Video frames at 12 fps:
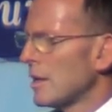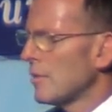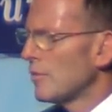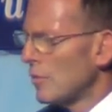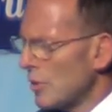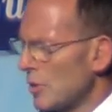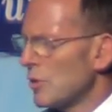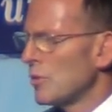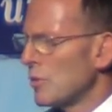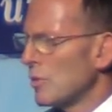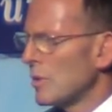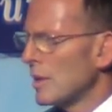for
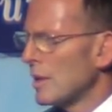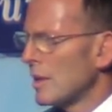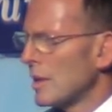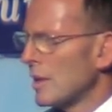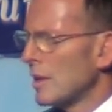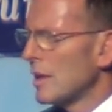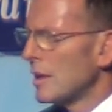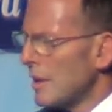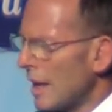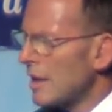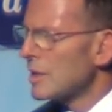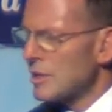you, That is